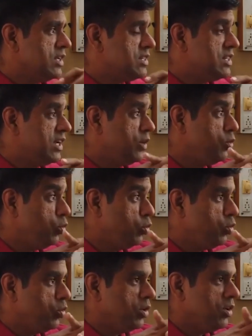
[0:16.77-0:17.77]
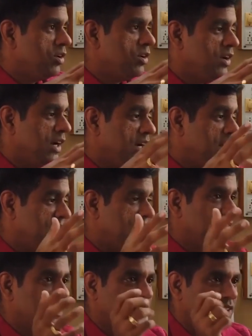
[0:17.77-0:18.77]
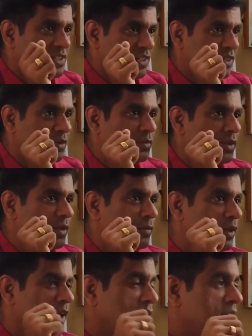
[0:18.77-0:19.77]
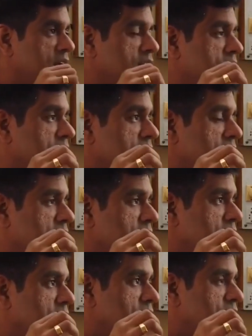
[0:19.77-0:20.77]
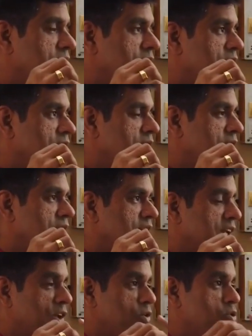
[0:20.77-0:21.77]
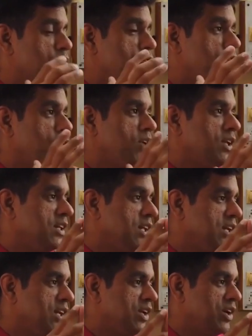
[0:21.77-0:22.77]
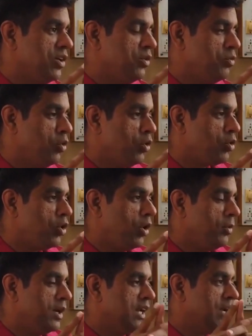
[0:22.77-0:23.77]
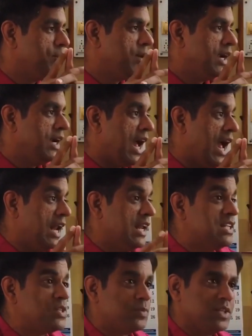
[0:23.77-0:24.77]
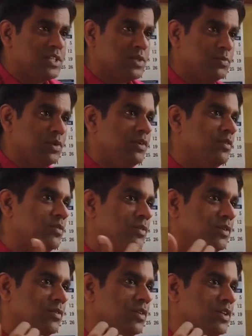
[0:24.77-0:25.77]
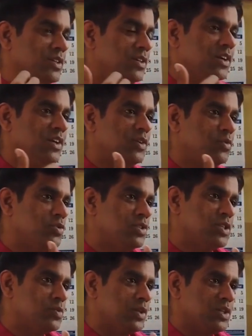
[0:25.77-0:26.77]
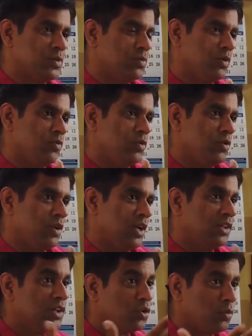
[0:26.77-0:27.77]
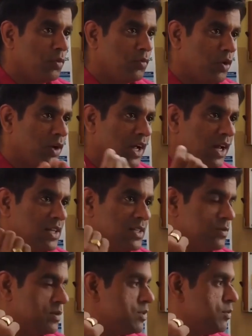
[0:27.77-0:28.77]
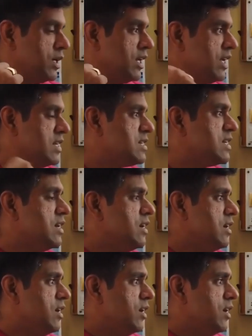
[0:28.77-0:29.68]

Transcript: yes, they do interact with each other. Matlab, they are like they are also following the more commonly applied Allele's principle. We generally use this principle for other group of organisms, but yes,